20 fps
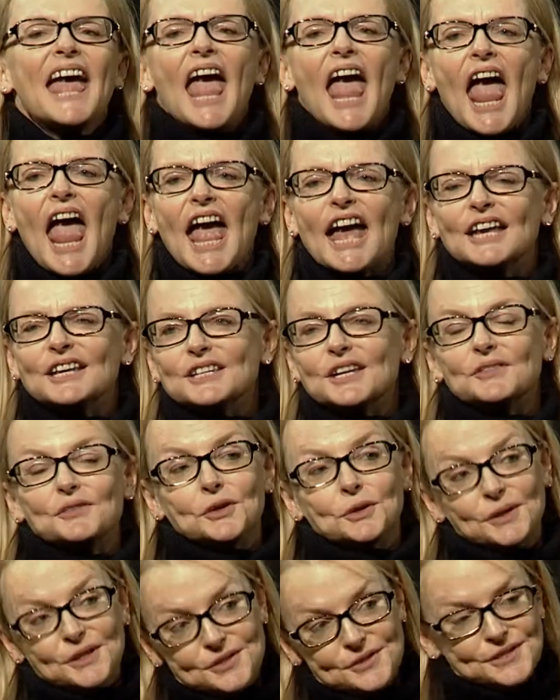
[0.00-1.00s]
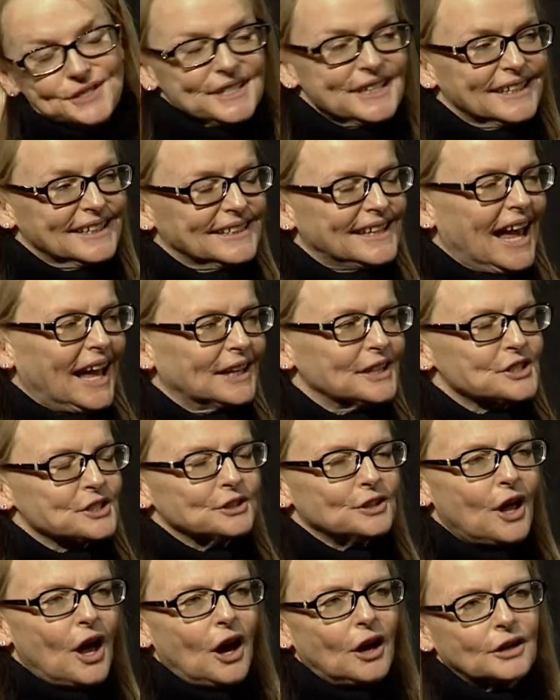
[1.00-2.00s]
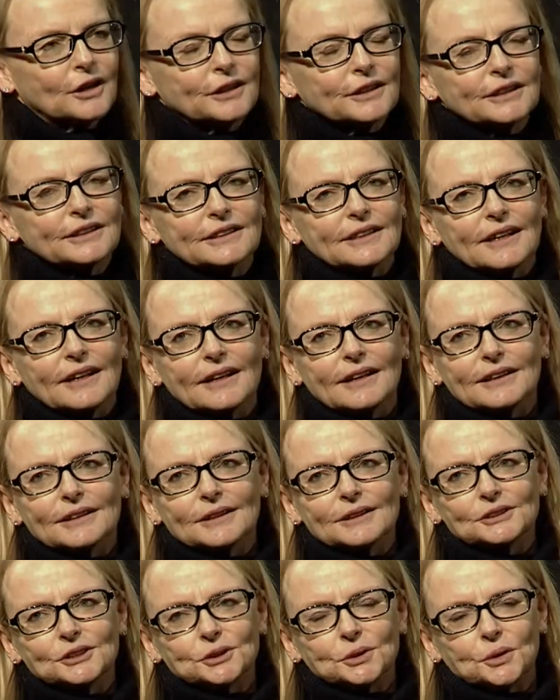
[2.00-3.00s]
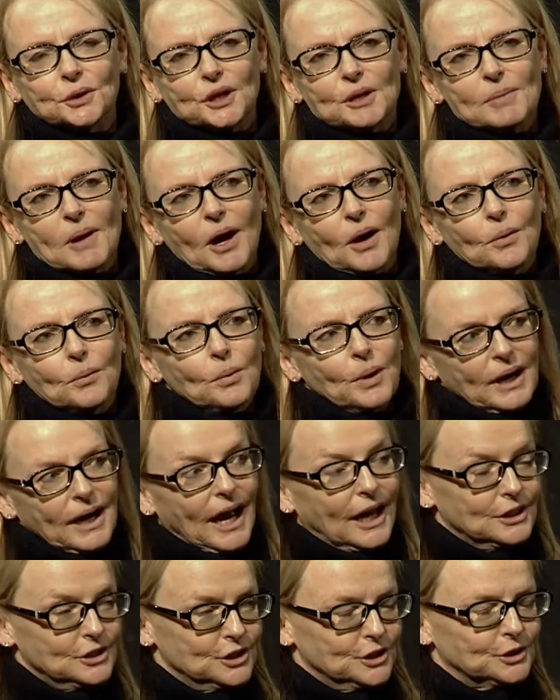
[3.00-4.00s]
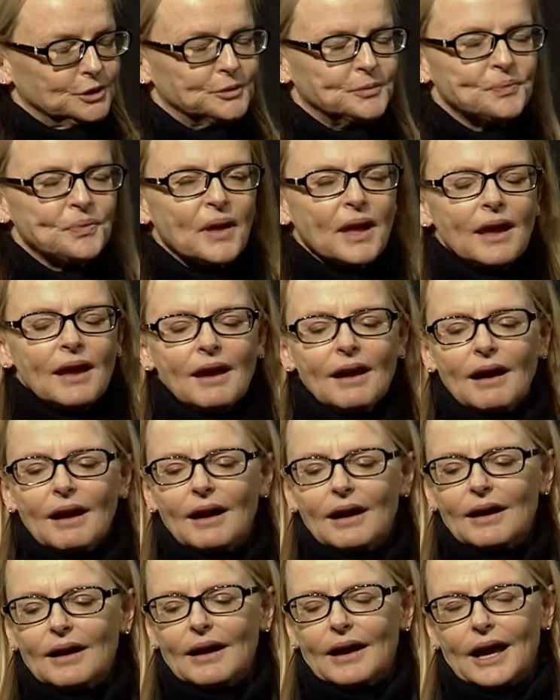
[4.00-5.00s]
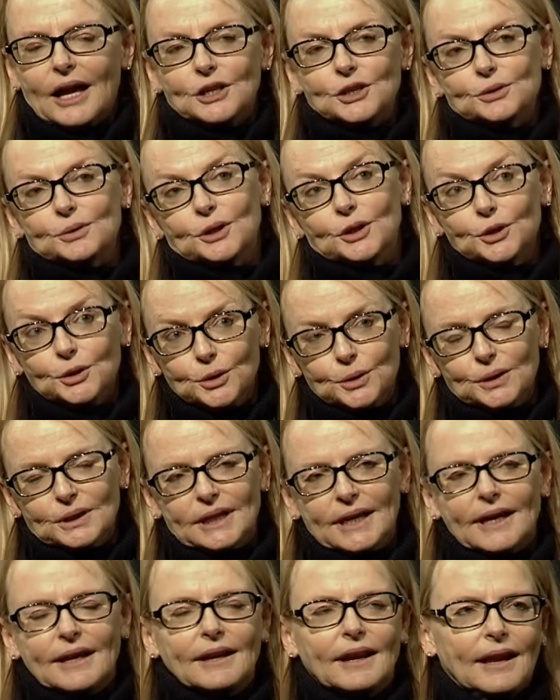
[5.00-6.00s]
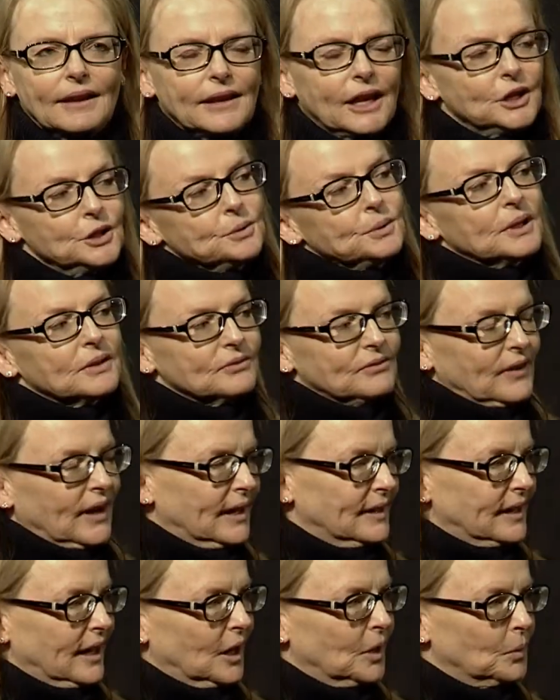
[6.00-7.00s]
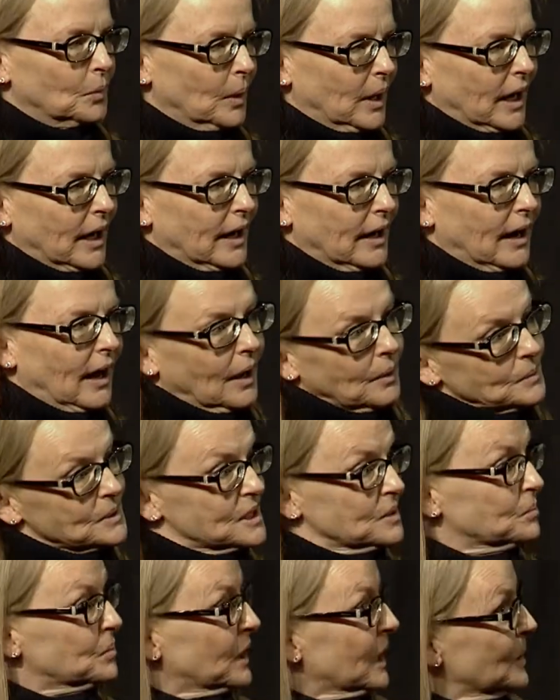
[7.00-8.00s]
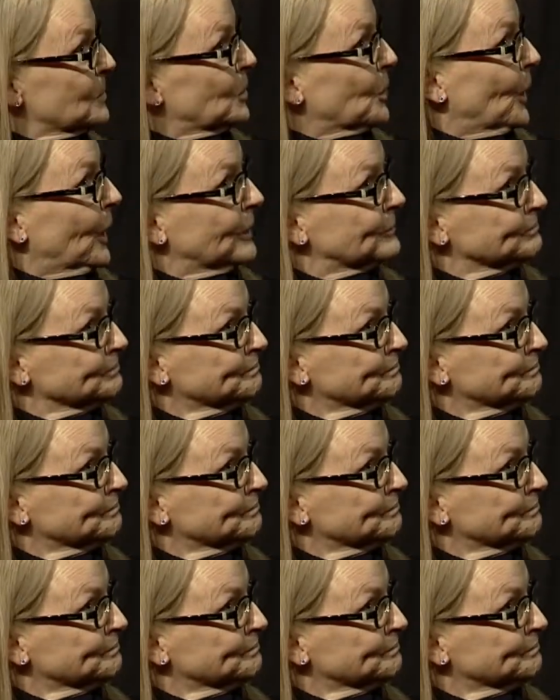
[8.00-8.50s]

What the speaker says: And if you're interested in that, it's a longer story about what I do. And you can Google it, and then you can find out why I was in Playboy.